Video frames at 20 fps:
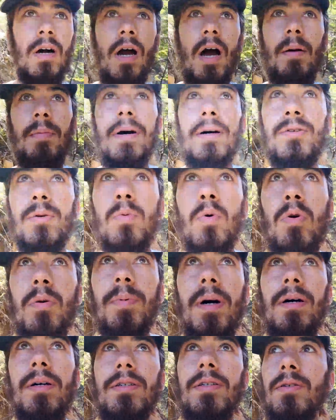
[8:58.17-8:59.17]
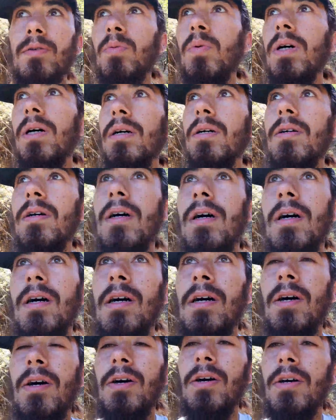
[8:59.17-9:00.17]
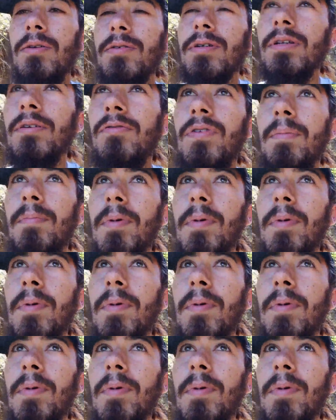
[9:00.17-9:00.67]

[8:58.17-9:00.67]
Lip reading: about to walk past as well. I'm going to flip